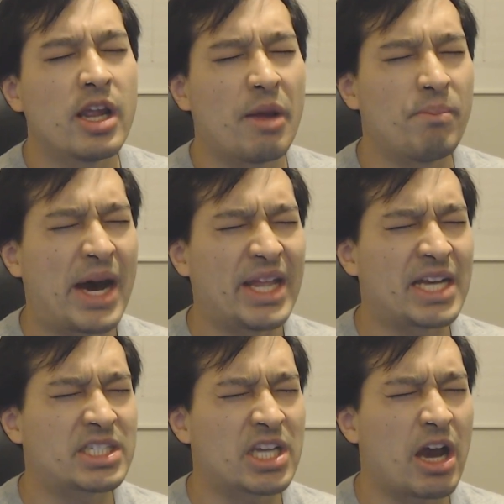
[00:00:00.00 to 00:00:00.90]
And by
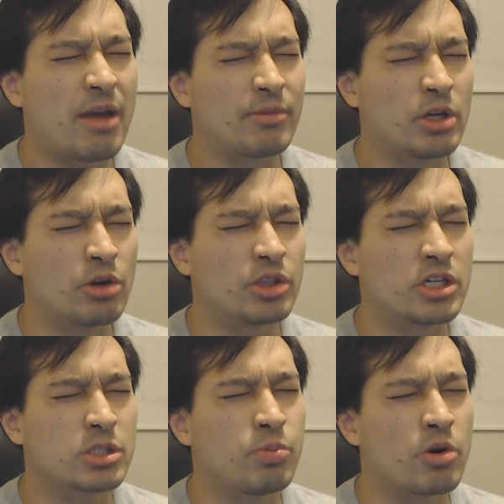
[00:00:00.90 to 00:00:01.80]
that time, Gowther
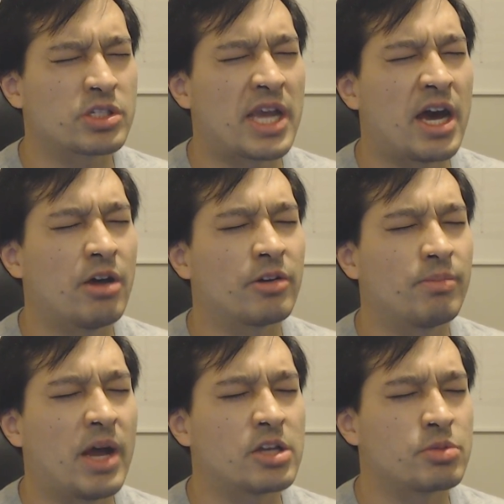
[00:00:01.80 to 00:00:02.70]
is forced out of
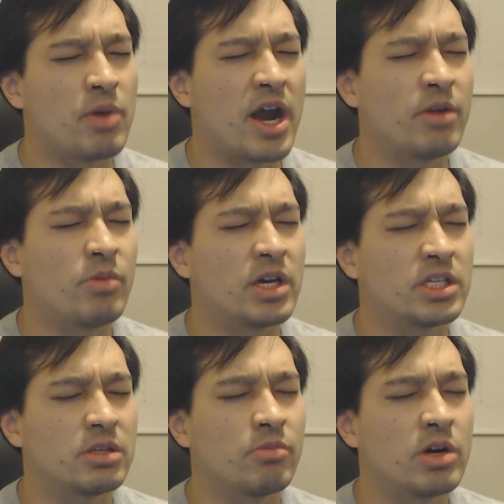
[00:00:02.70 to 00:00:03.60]
Mal's mind while
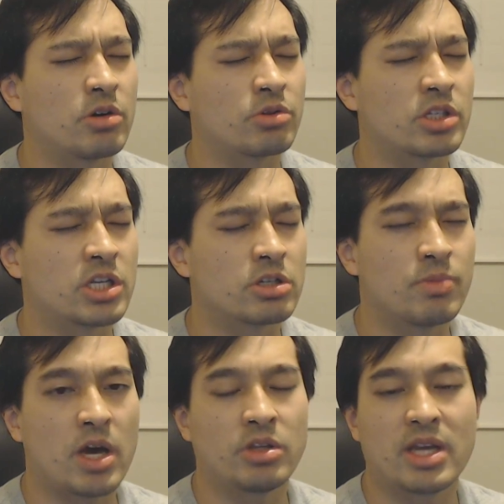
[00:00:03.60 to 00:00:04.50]
he while Gowther tells
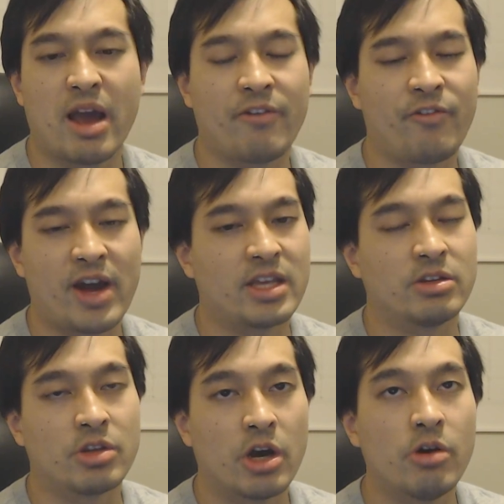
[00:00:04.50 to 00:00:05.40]
Mal you gotta fight,
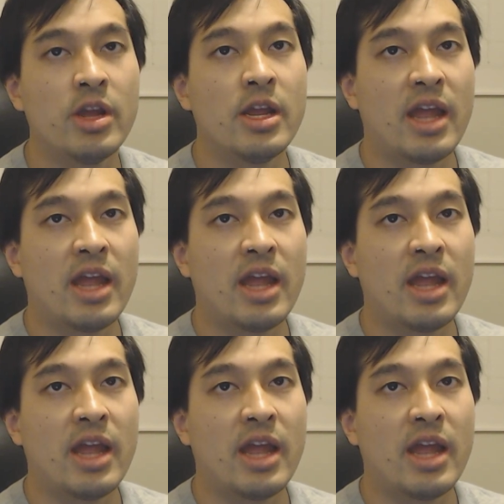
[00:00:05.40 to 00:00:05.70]
you know?